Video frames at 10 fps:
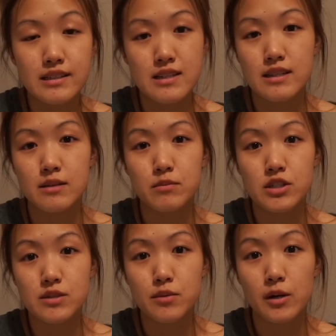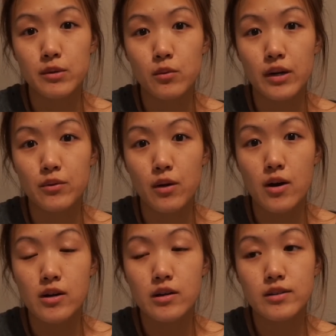system just probably went
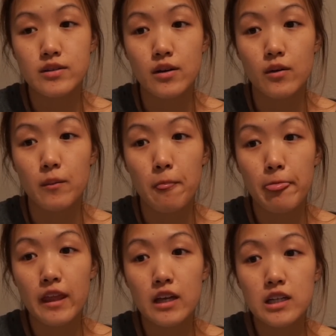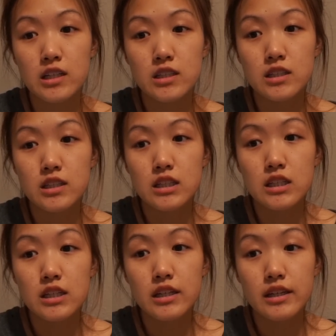wrong. So
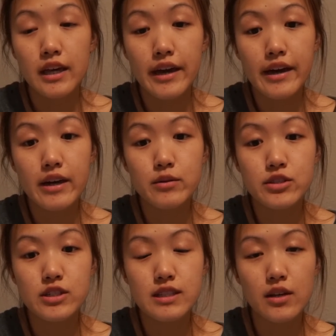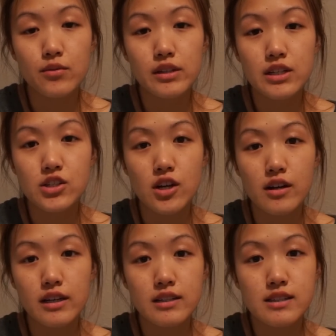yeah, it was just like really
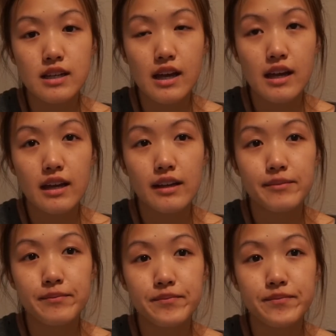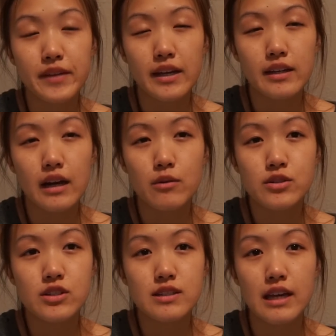shocking today. Like, I
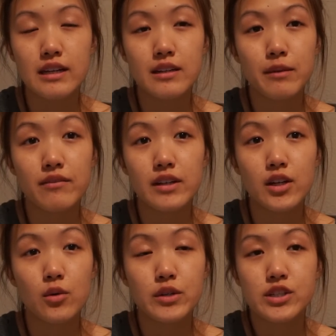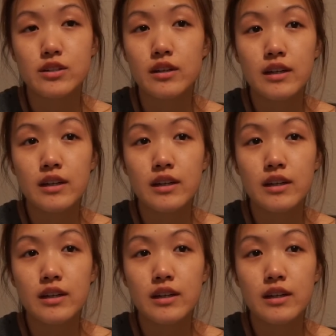was just editing my video, which,